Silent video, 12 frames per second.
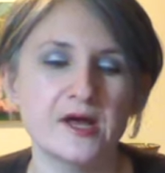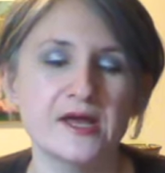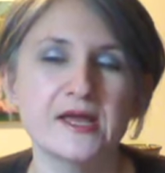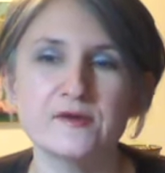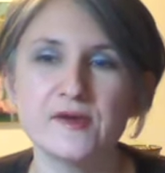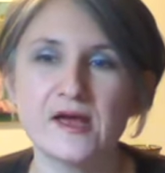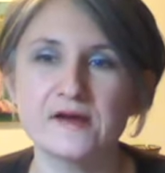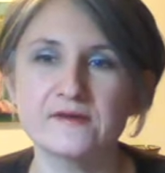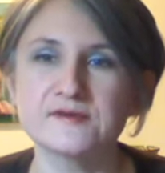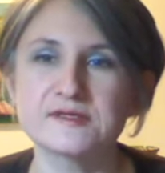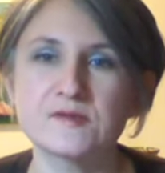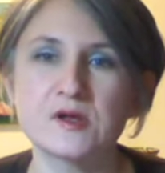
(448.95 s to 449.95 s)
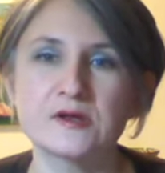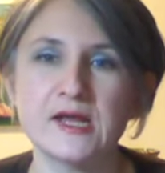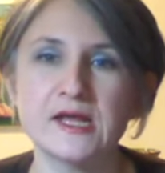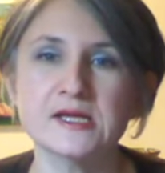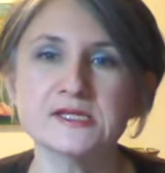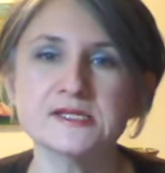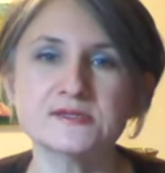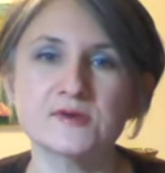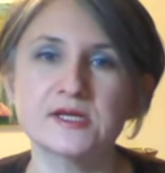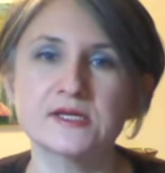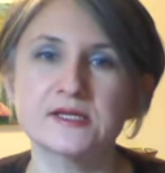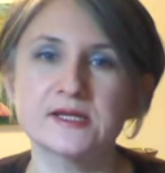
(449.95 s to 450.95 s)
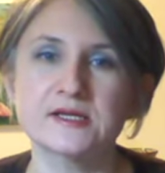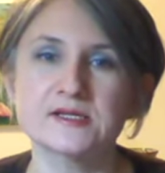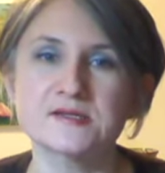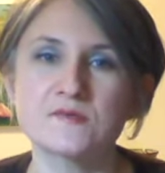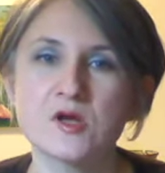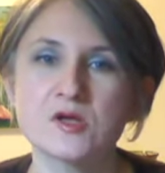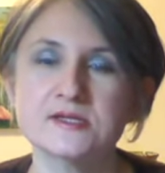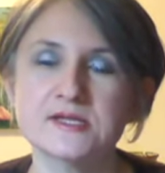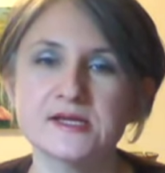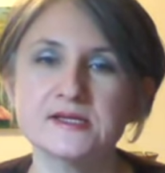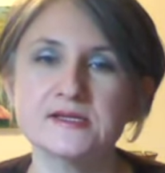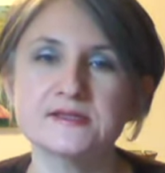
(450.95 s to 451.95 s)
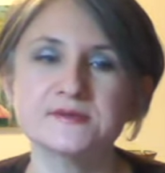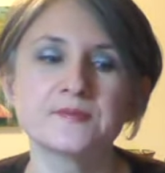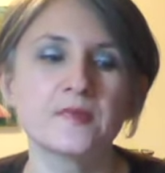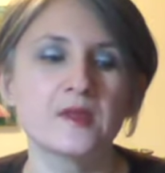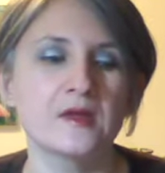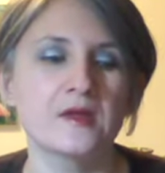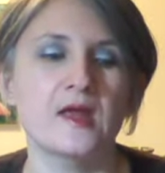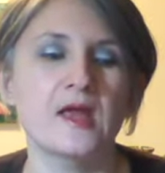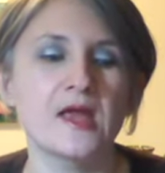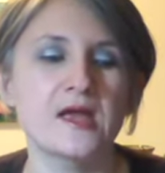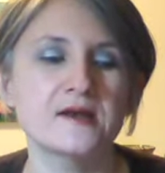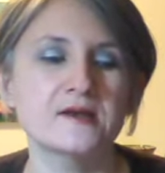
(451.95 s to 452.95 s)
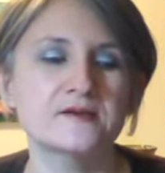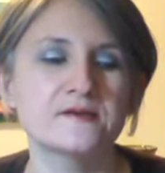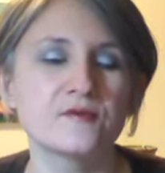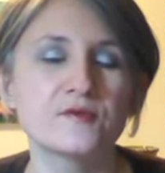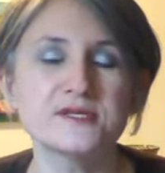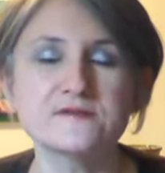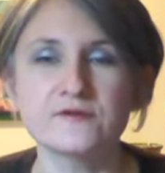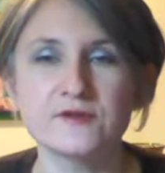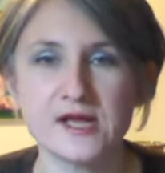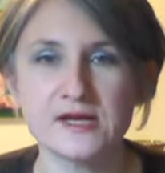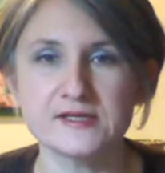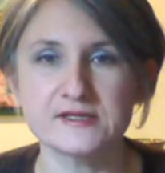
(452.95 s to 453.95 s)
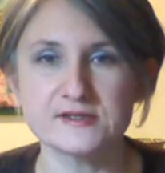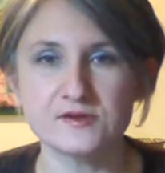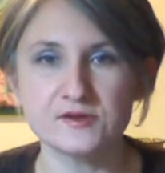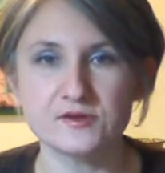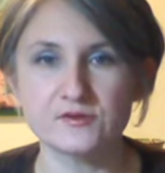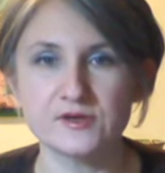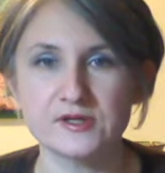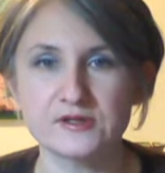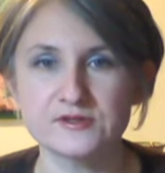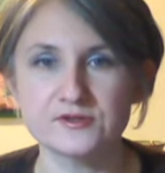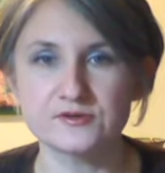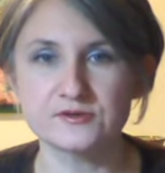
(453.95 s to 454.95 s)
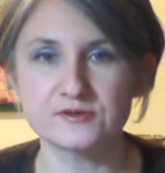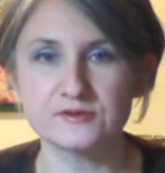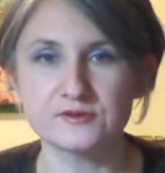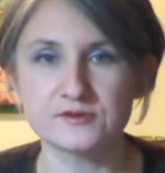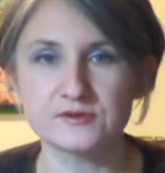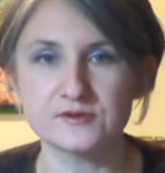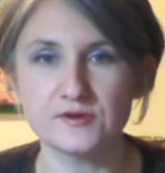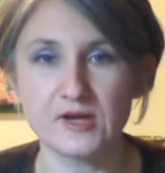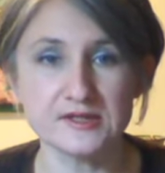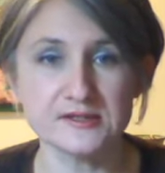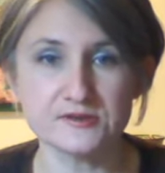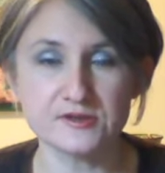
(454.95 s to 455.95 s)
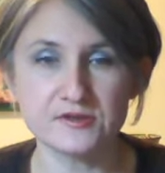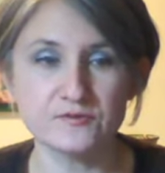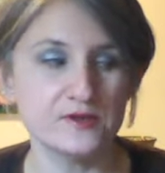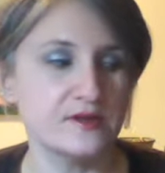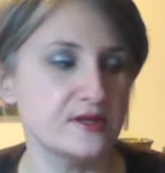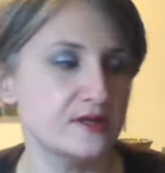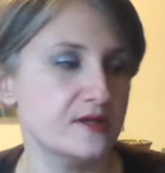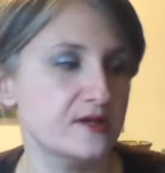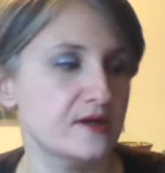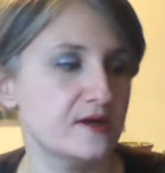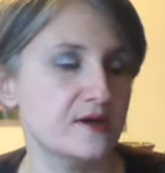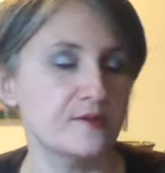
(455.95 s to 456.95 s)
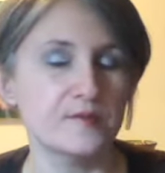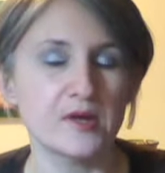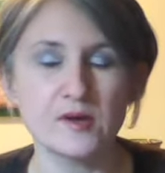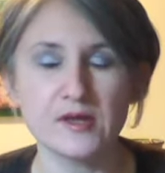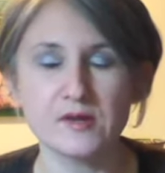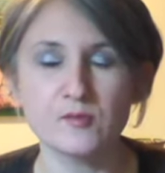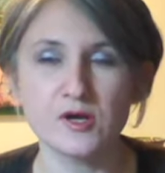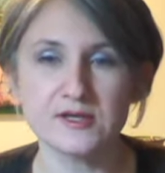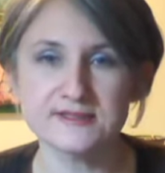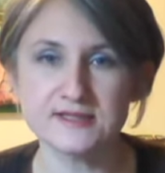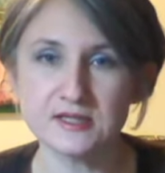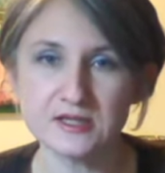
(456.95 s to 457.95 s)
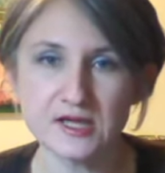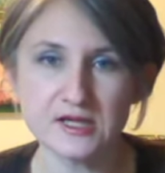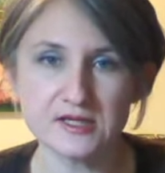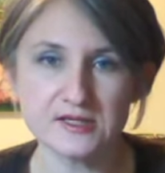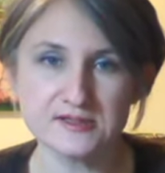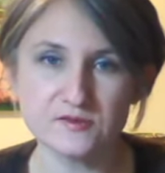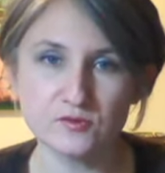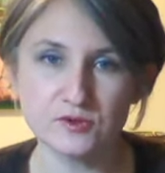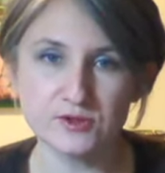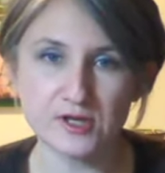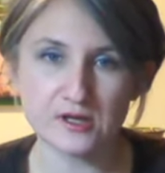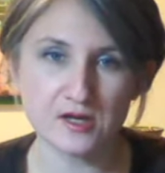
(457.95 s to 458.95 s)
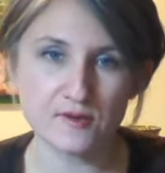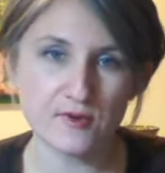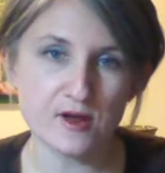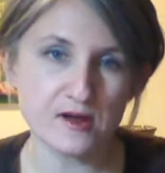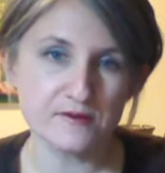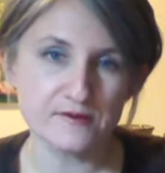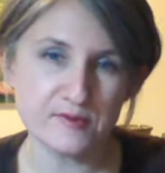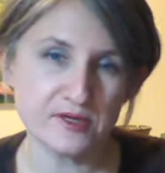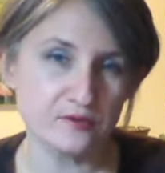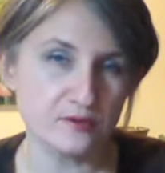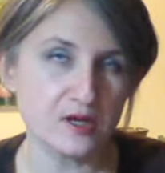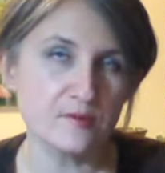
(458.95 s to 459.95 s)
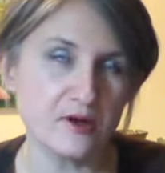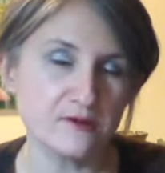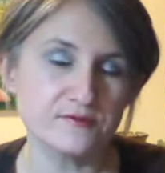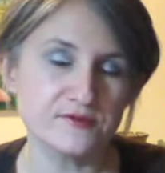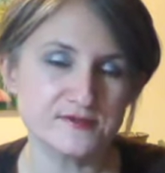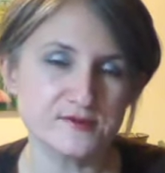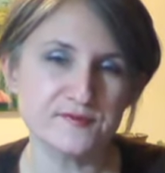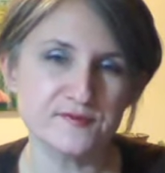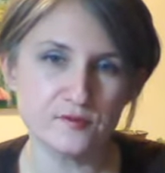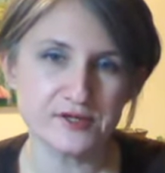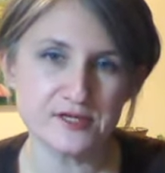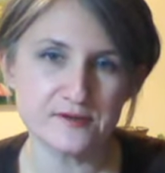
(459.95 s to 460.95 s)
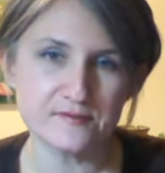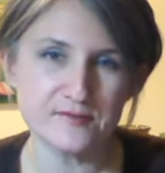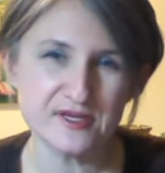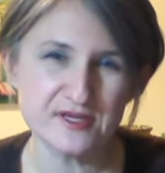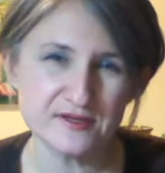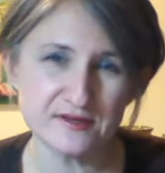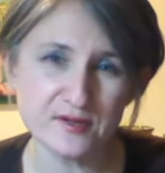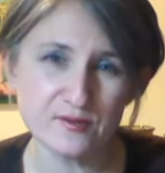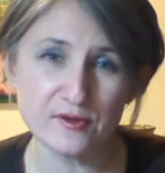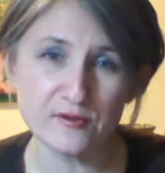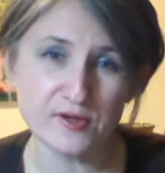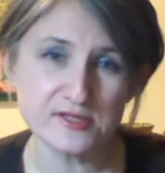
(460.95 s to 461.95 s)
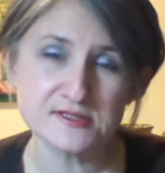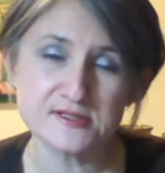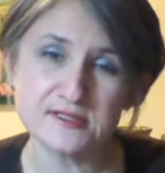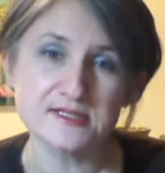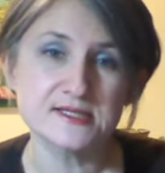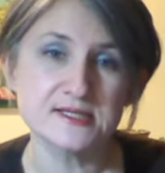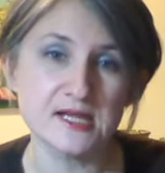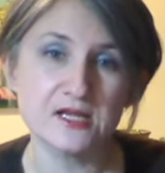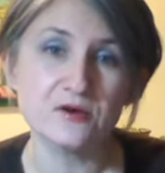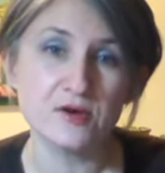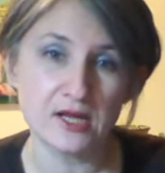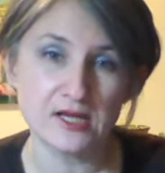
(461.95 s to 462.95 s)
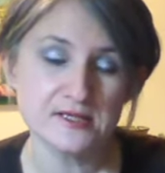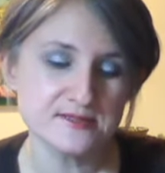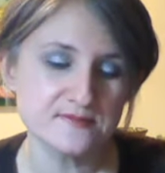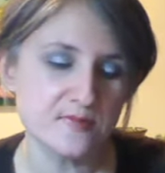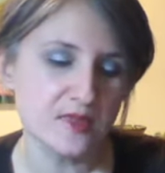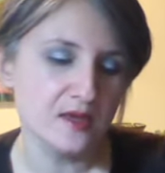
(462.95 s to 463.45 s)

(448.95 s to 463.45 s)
I have smaller hands, so I get like a small size. And the reason for that is so you don't get your hands dirty with the epoxy clay, because it will not come off. I mean, it'll come off with soap if you wash it immediately, otherwise it's going to stain your hands.